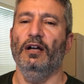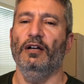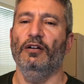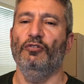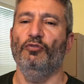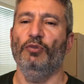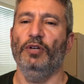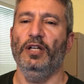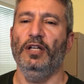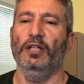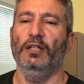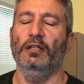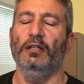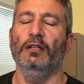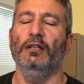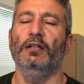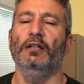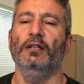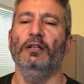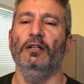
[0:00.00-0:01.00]

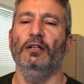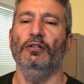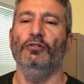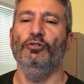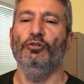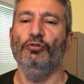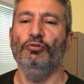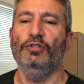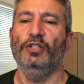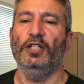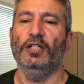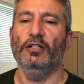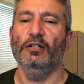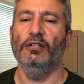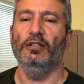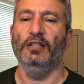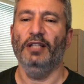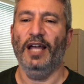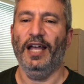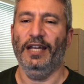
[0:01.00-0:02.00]
Green New Deal
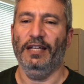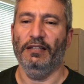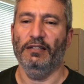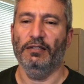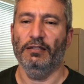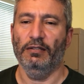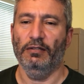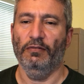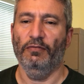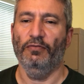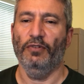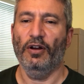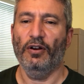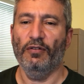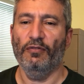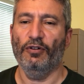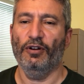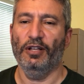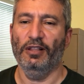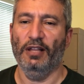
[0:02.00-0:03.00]
light, very,
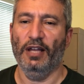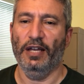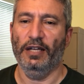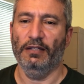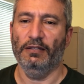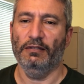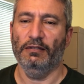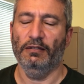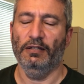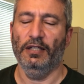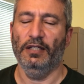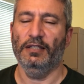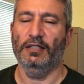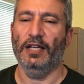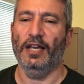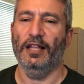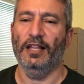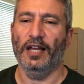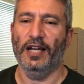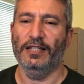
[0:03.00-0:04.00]
very light. It's
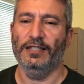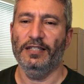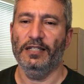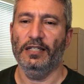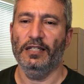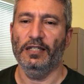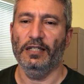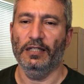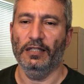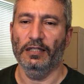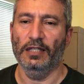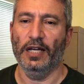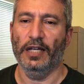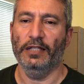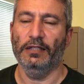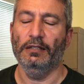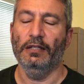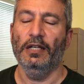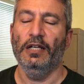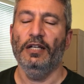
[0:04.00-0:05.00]
LITE,
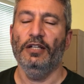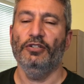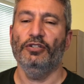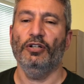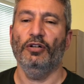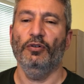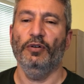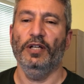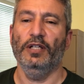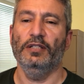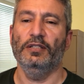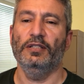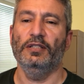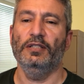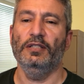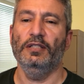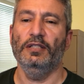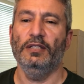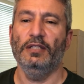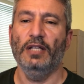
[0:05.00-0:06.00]
light. So it's
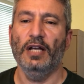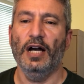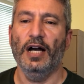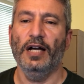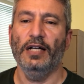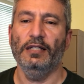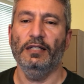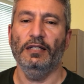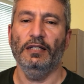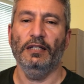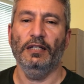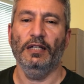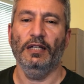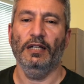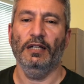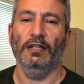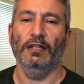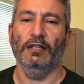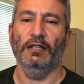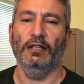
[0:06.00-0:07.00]
not,
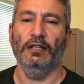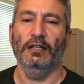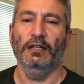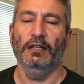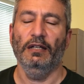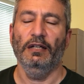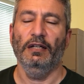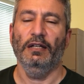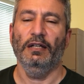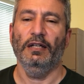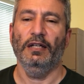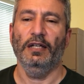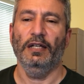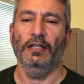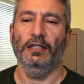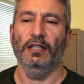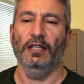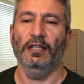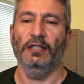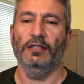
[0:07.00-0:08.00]

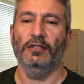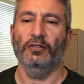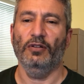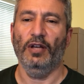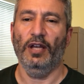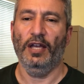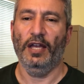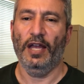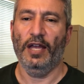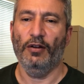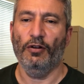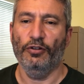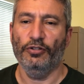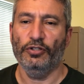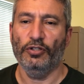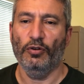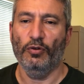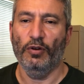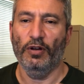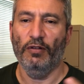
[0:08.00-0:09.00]
it's and
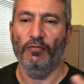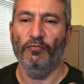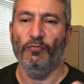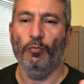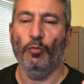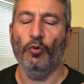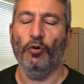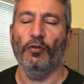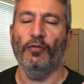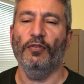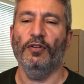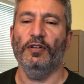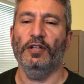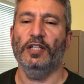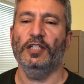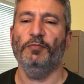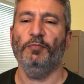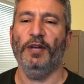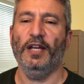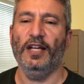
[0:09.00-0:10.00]
also more of an
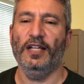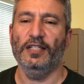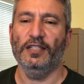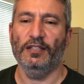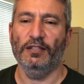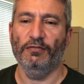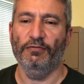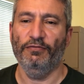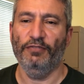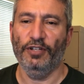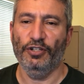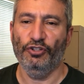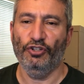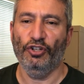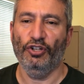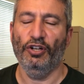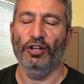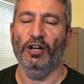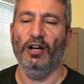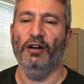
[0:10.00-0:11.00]
expansive
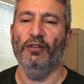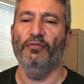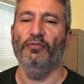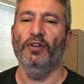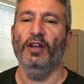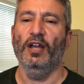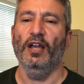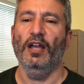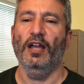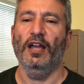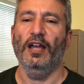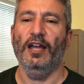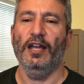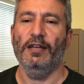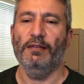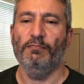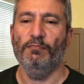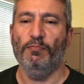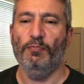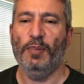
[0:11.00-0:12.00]
vision of
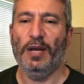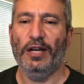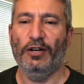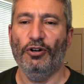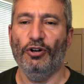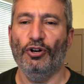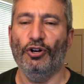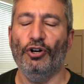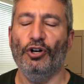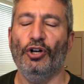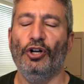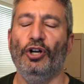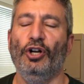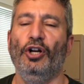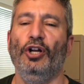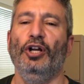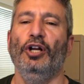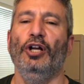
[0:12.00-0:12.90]
a better